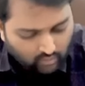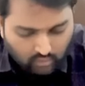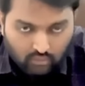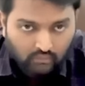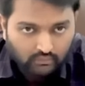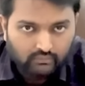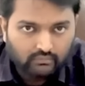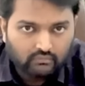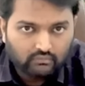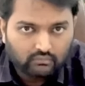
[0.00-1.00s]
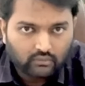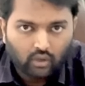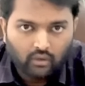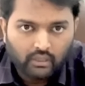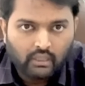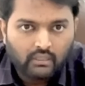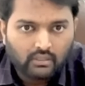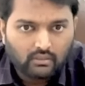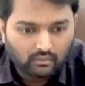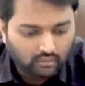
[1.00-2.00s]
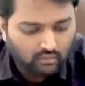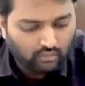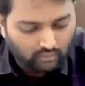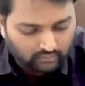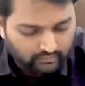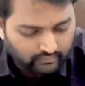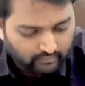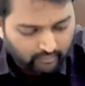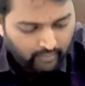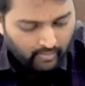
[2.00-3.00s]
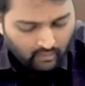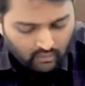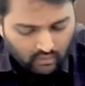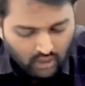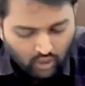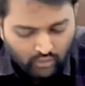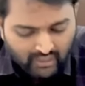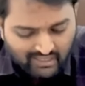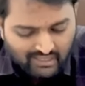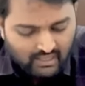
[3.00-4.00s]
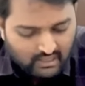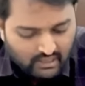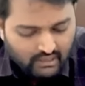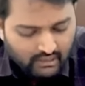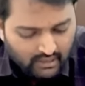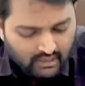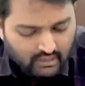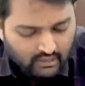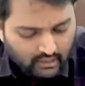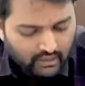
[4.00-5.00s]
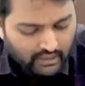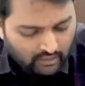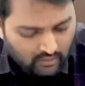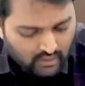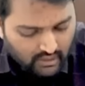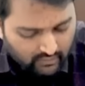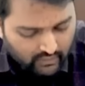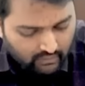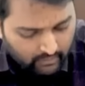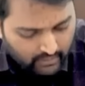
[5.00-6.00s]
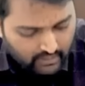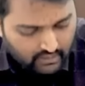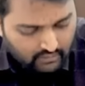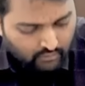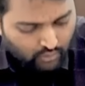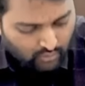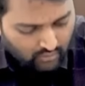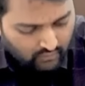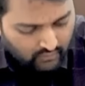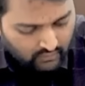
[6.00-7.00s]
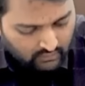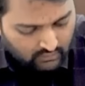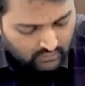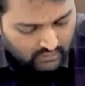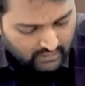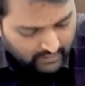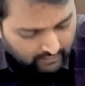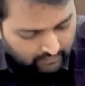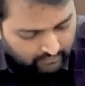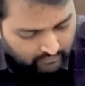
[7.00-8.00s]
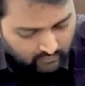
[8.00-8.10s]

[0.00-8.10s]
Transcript: own. On his own. Now he is considering a recently announced equity based mutual fund scheme